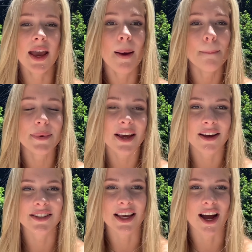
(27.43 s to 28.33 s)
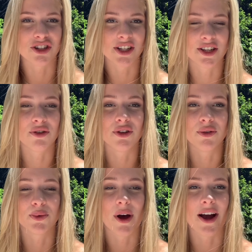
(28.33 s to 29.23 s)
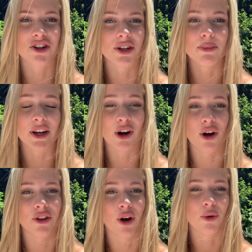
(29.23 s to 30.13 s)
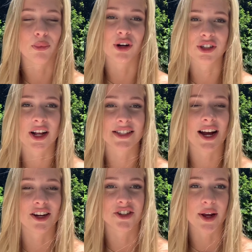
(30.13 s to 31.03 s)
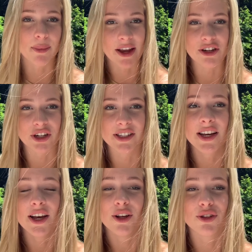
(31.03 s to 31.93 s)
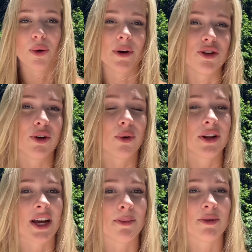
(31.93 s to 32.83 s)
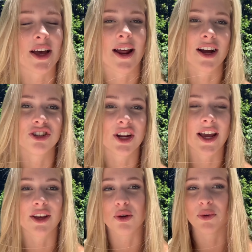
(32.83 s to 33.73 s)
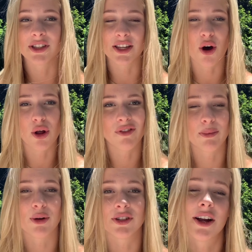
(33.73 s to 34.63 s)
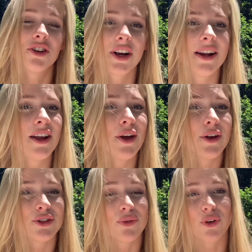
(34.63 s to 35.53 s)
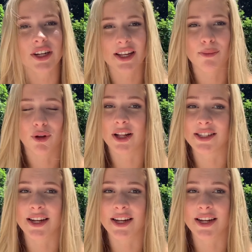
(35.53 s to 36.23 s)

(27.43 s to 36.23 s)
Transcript: because the hashtags that you use will actually appear on their own personalized hashtag pages. So when you go to type in that hashtag, you will see all of the posts under it. So for example, let's say I